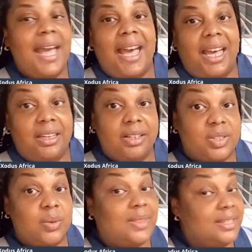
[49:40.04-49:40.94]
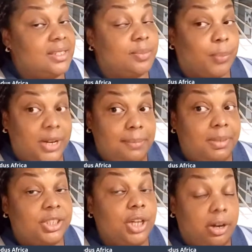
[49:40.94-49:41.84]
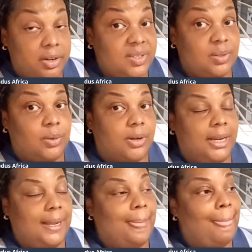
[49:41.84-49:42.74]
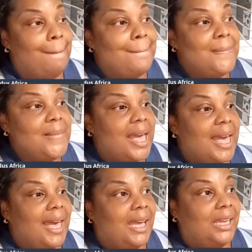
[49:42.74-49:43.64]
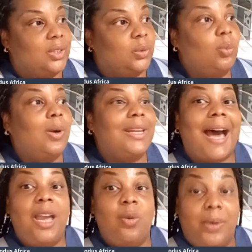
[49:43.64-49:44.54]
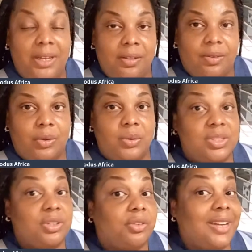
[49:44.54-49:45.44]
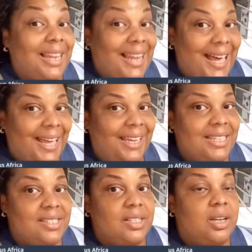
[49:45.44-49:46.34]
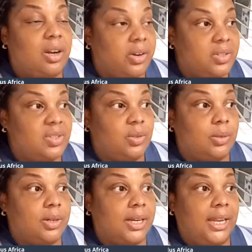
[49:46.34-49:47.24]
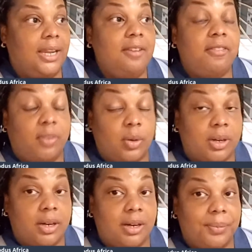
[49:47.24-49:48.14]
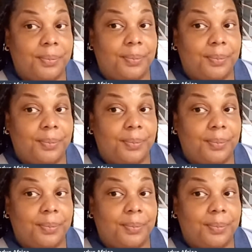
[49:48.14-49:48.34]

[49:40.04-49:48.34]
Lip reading: And so this is pretty much her story and what I went through to realize her story for her.